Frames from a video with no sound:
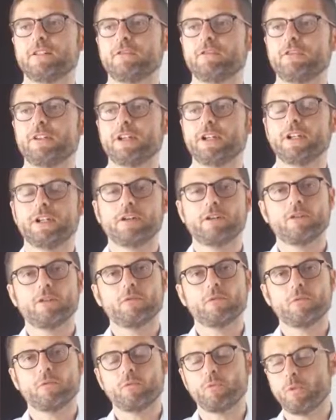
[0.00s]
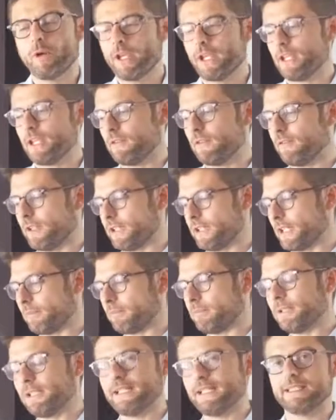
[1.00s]
the way they are
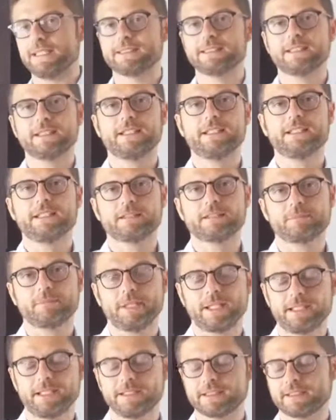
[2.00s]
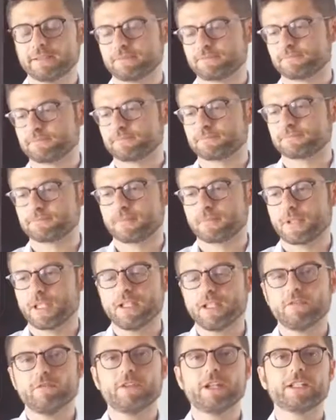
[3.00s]
placed in a space.
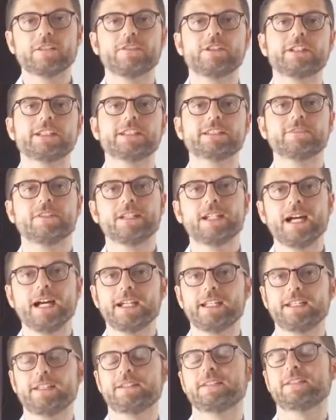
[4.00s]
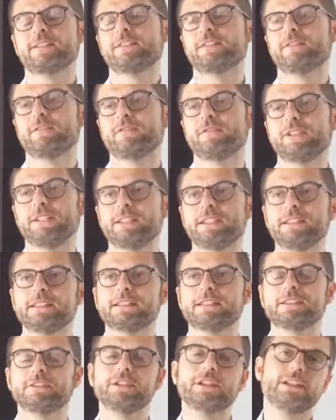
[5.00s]
Then there is the light that
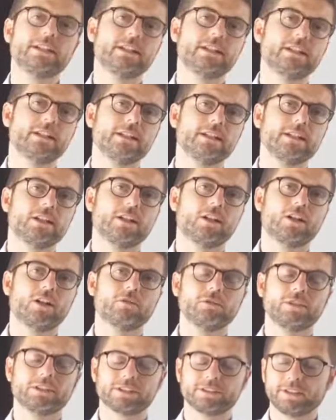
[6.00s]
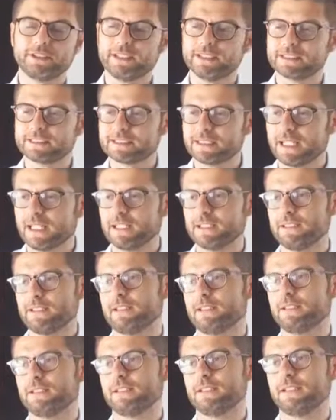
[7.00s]
is always really
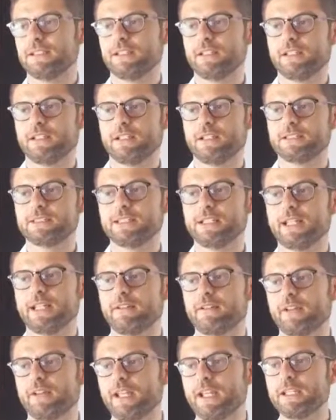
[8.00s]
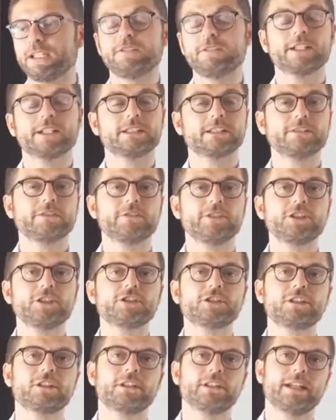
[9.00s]
studied, and the
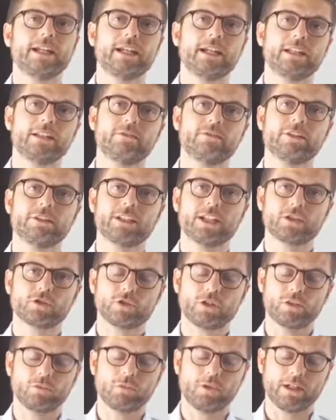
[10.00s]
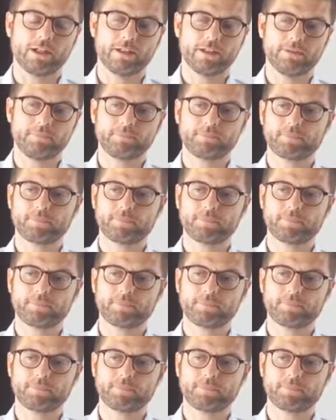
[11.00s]
artificial and the natural one.